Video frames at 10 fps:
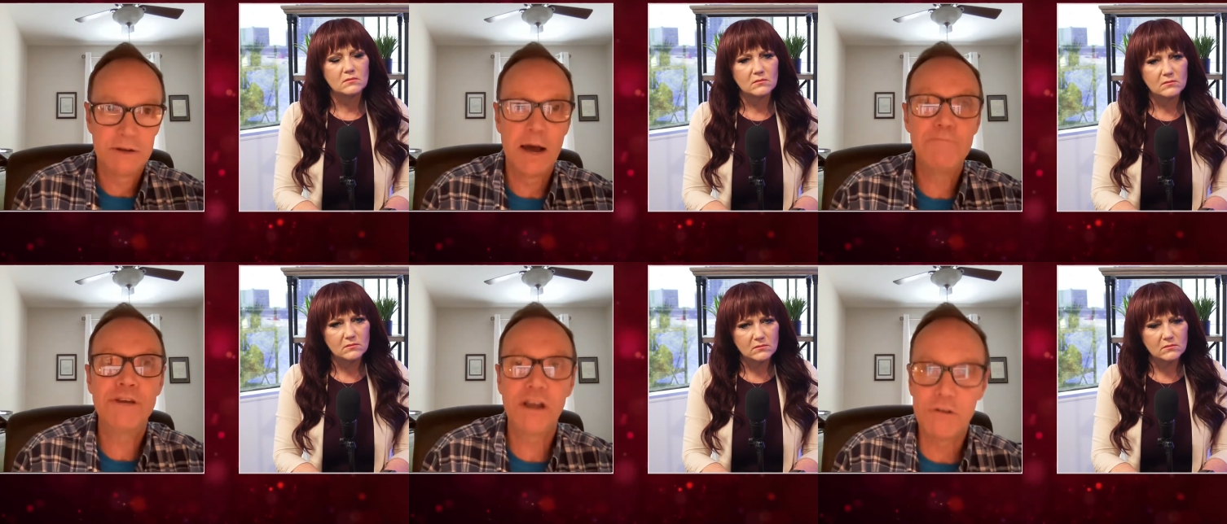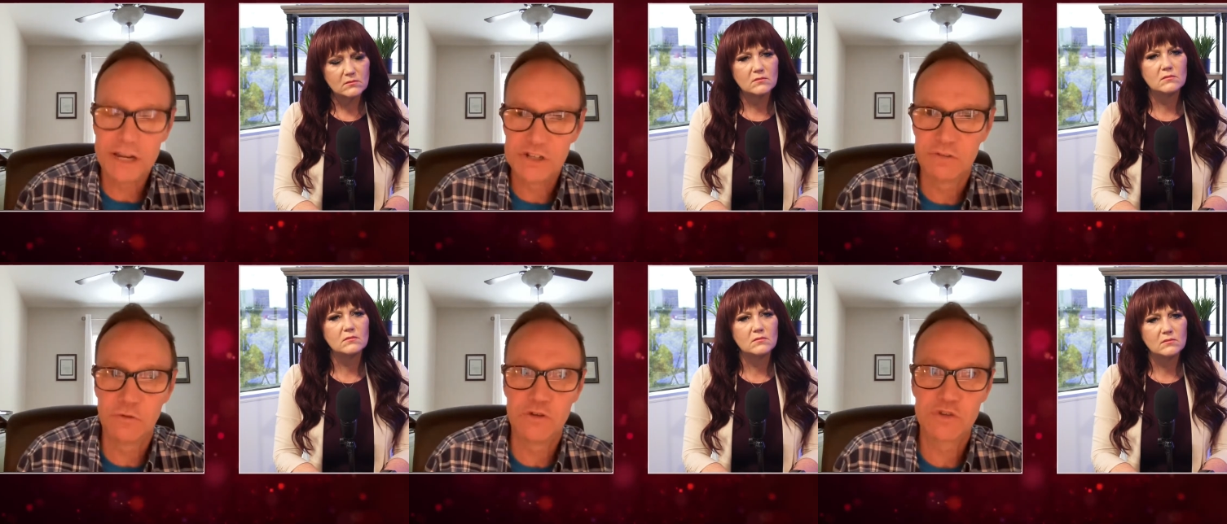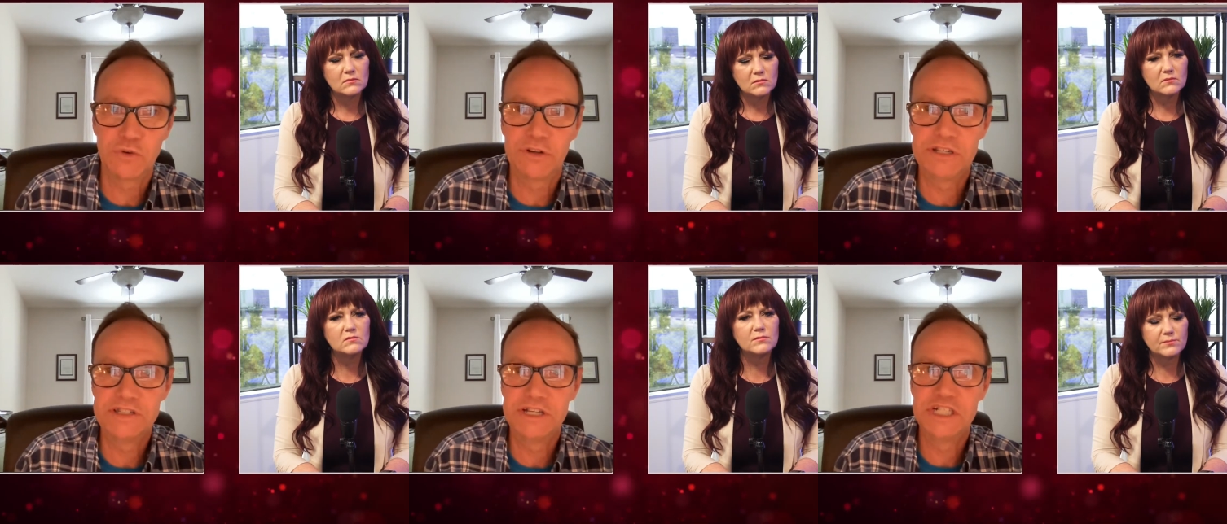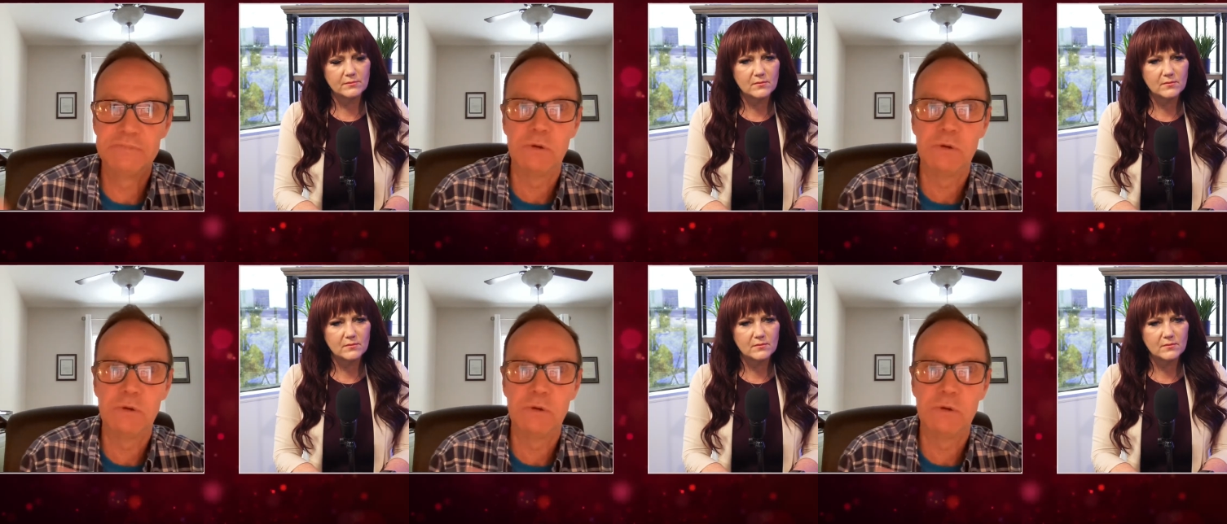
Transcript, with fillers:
Speaker 1: appearing diverse organization.